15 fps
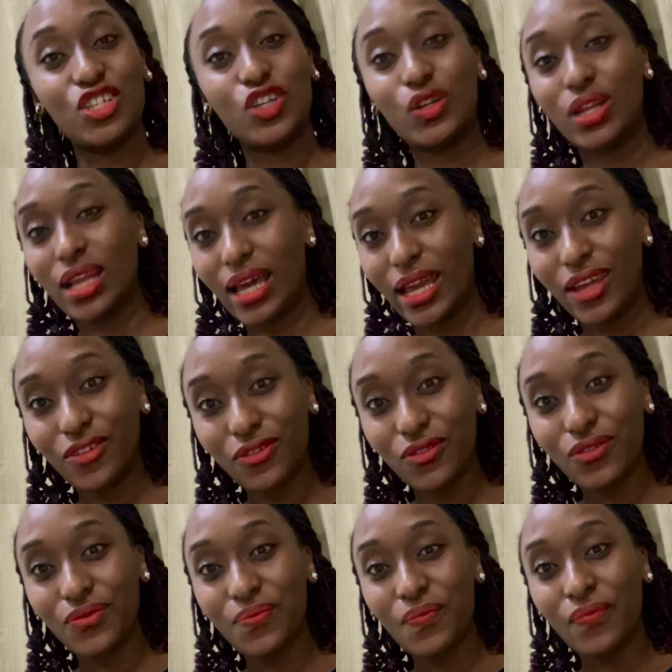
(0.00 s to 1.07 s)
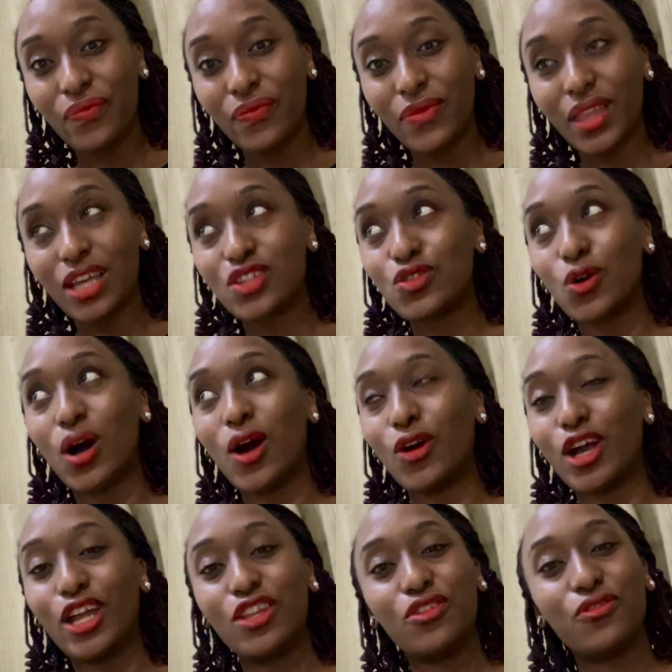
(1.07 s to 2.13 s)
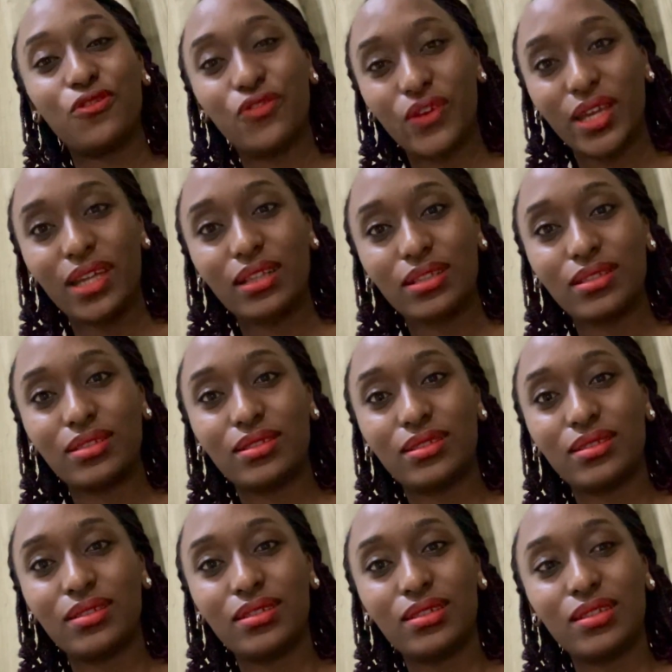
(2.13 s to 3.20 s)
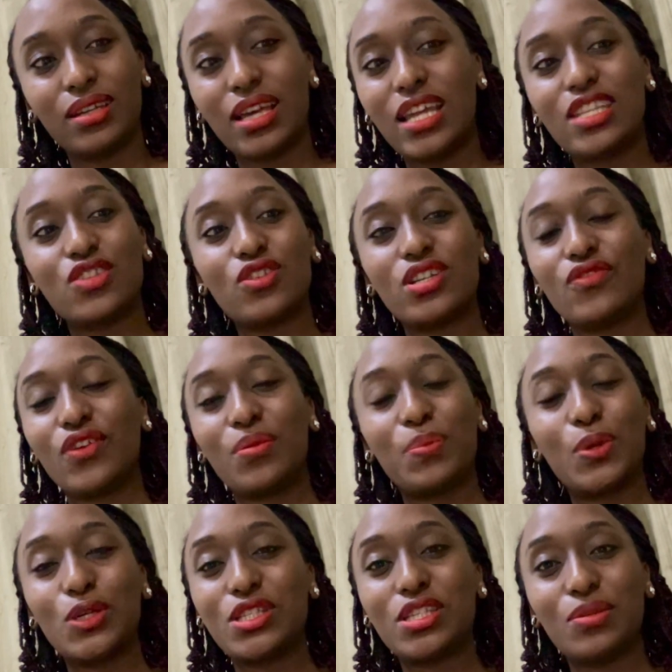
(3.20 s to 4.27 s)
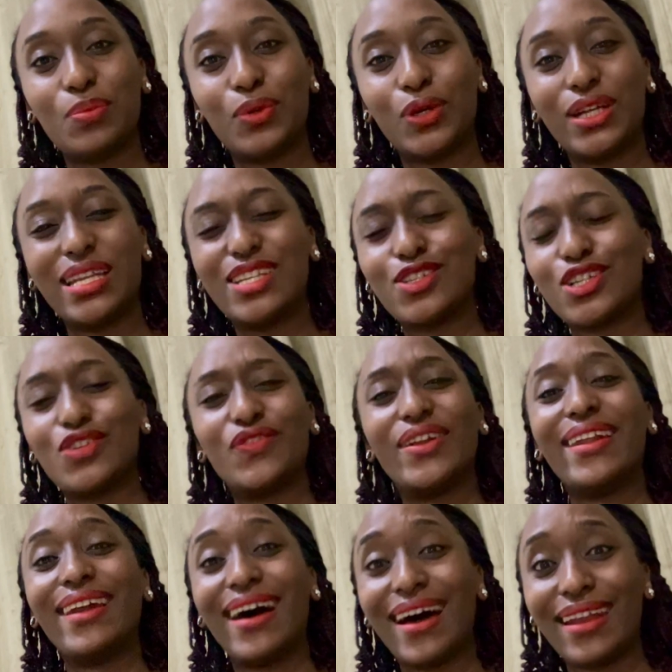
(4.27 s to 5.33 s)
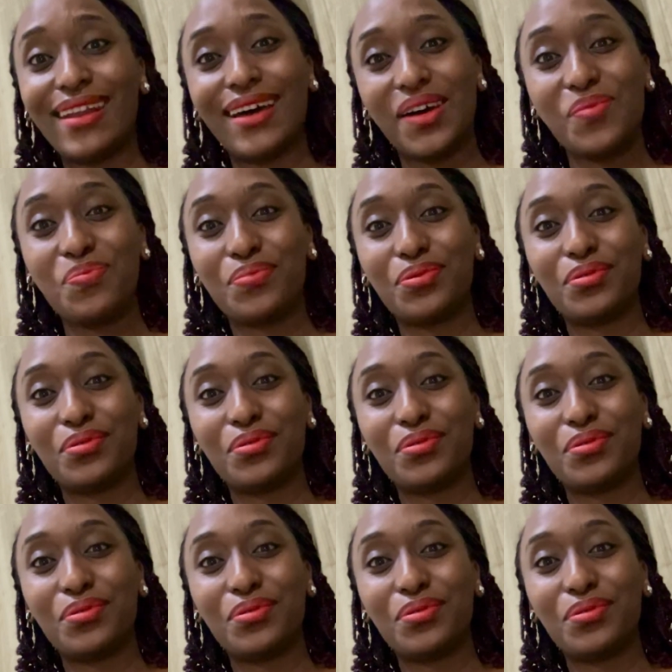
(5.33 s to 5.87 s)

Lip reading: in your life. So how can you fail? It's not even possible. It does not even add up.